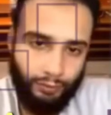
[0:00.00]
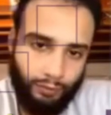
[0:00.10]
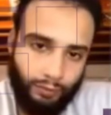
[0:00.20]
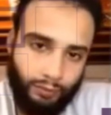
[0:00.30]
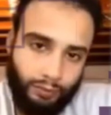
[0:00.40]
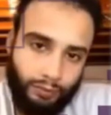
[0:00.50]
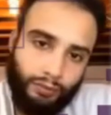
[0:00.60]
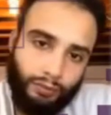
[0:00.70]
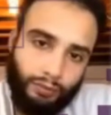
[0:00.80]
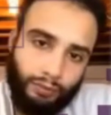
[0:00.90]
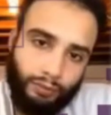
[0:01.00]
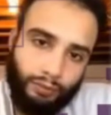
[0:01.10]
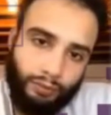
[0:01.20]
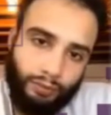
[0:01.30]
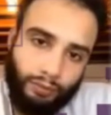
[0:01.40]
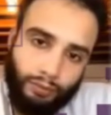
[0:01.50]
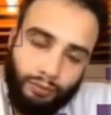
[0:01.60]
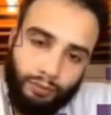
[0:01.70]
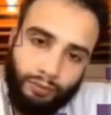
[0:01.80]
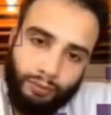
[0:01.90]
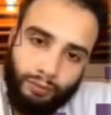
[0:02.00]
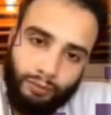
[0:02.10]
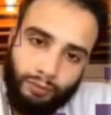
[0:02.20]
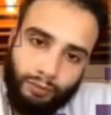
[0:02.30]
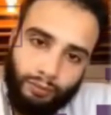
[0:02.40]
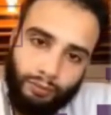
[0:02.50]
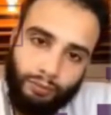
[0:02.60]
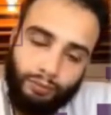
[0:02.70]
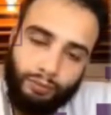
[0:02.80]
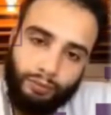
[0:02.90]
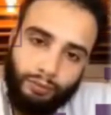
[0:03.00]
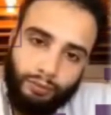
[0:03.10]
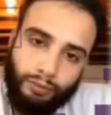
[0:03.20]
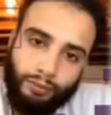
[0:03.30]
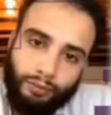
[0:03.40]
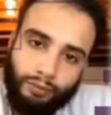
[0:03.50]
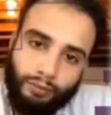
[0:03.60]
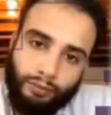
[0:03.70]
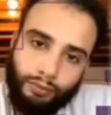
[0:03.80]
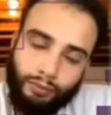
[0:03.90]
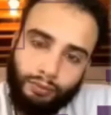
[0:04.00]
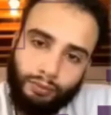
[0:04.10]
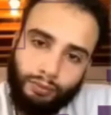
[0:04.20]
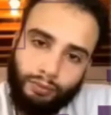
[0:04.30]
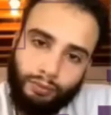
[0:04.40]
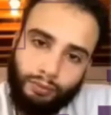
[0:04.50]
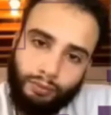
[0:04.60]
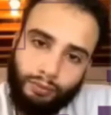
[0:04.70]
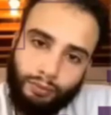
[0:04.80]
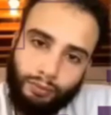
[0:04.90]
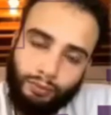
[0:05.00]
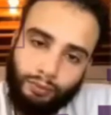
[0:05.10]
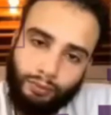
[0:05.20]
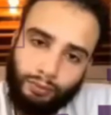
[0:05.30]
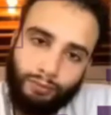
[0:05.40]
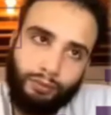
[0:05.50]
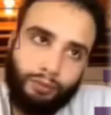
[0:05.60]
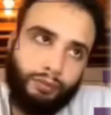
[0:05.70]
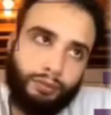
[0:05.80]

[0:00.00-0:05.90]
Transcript: The person shown says nothing.